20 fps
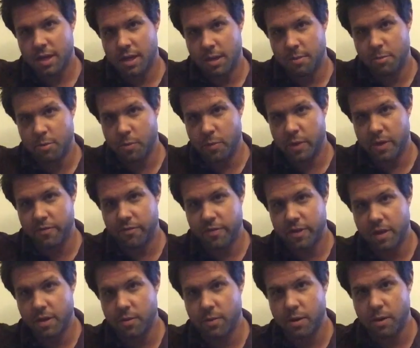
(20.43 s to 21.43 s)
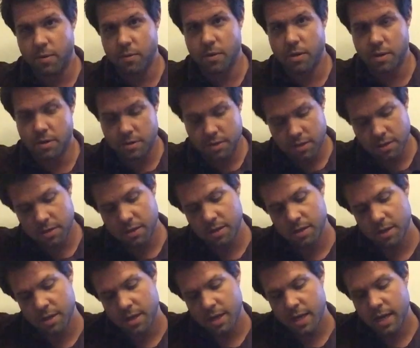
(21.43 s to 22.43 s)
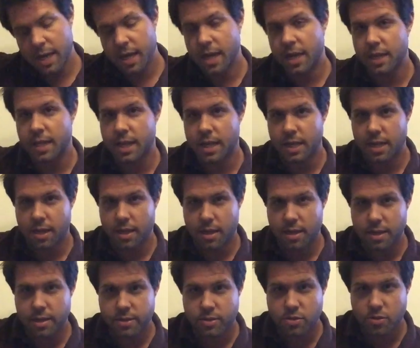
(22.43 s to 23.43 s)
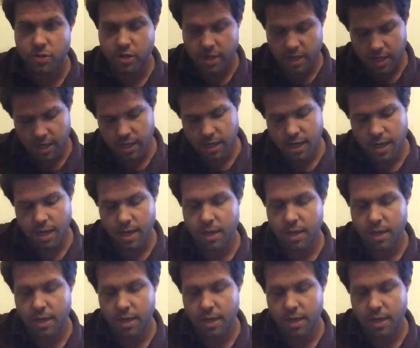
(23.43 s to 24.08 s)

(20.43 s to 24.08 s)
keep your ring finger where it was, and then an E string,